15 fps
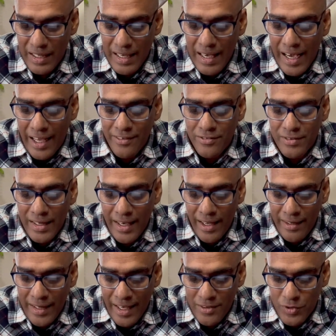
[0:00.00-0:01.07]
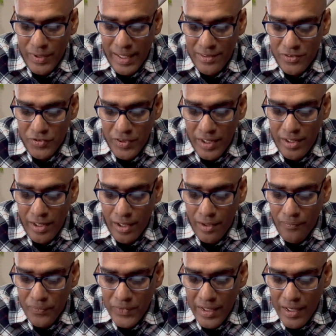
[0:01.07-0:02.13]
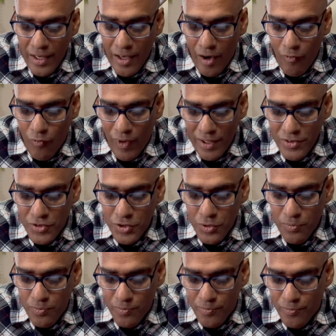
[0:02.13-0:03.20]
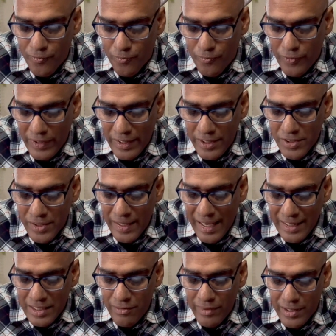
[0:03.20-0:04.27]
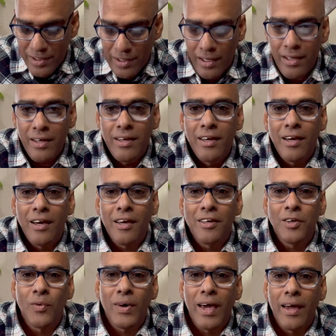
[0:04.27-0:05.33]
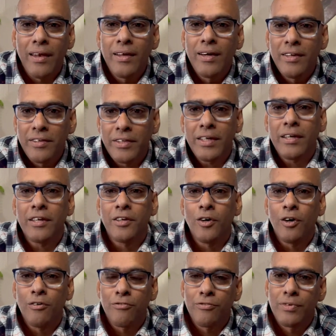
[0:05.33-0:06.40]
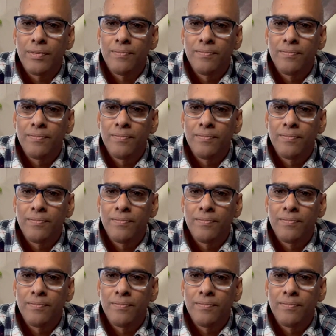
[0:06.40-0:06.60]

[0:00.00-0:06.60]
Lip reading: And as you can see here, once you finish an activity, you can tick it off.